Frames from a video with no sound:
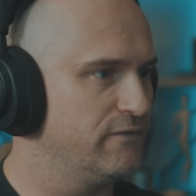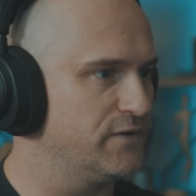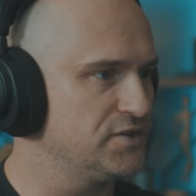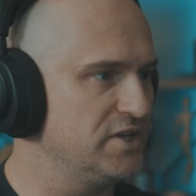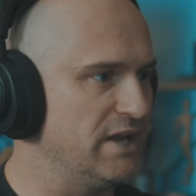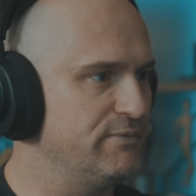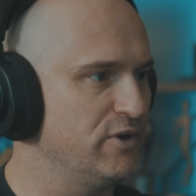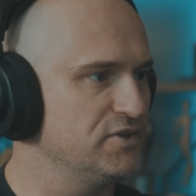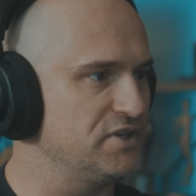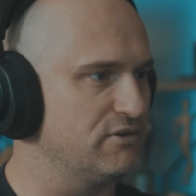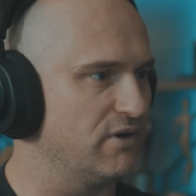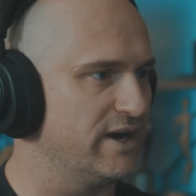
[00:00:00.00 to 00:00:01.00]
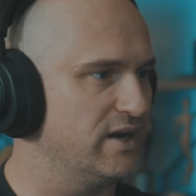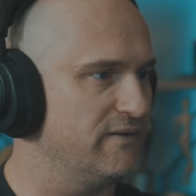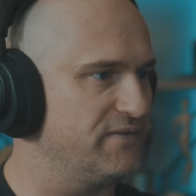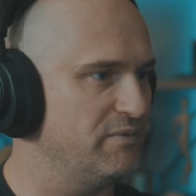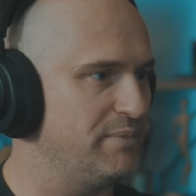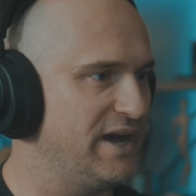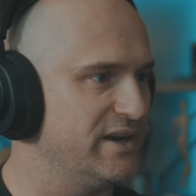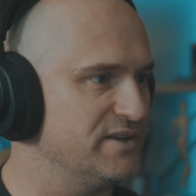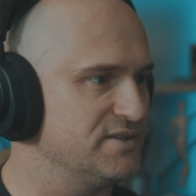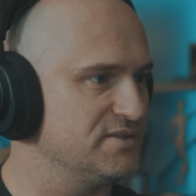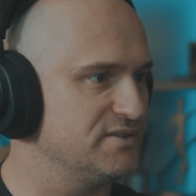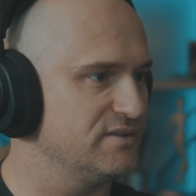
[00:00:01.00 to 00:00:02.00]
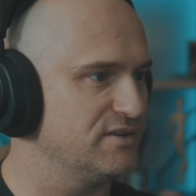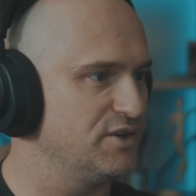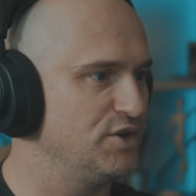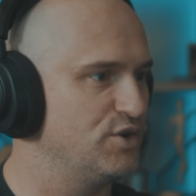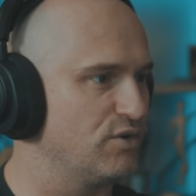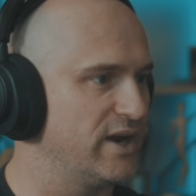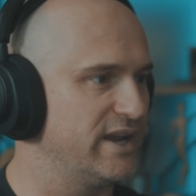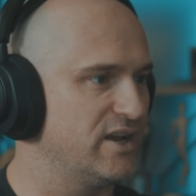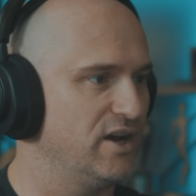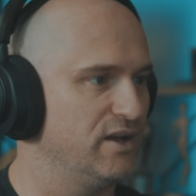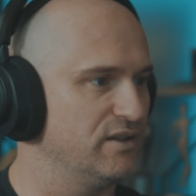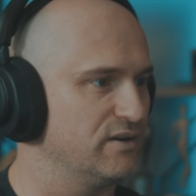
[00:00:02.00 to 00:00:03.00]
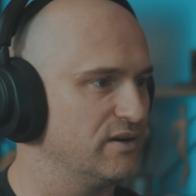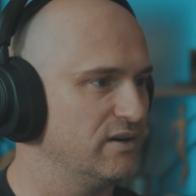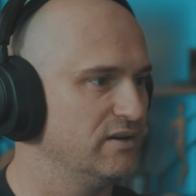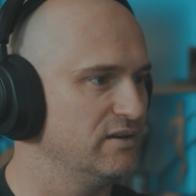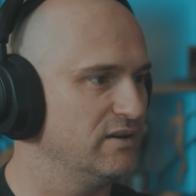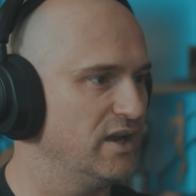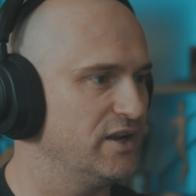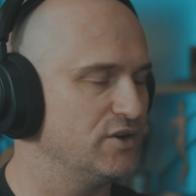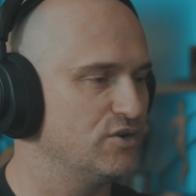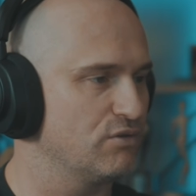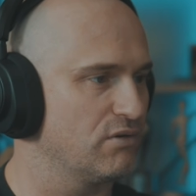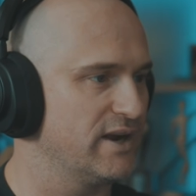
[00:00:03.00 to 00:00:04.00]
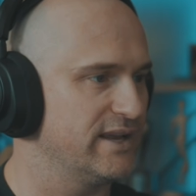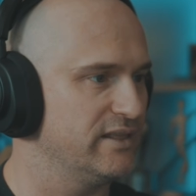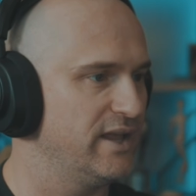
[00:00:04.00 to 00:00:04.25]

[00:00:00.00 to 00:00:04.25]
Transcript: First thing I'm noticing right off the bat is great color and great